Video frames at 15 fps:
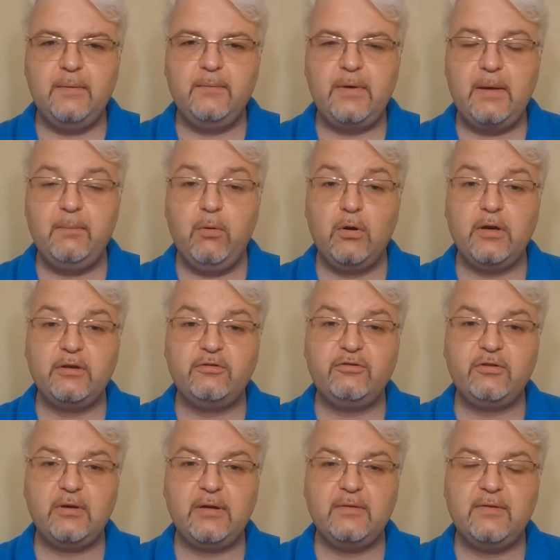abolish
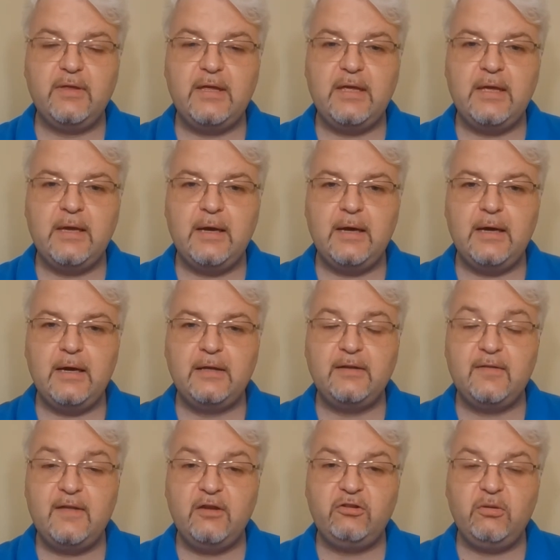the
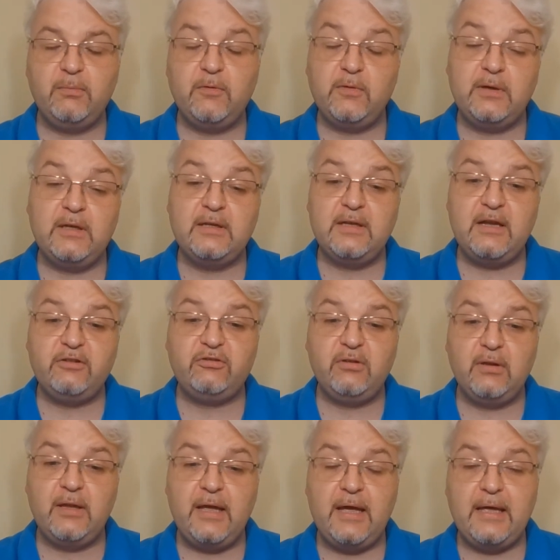distinction between
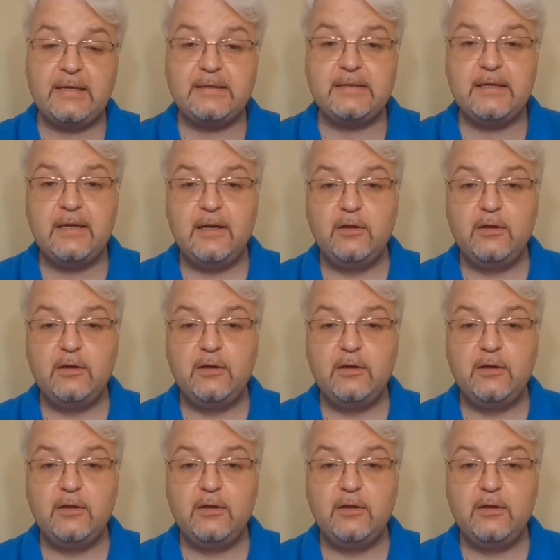international and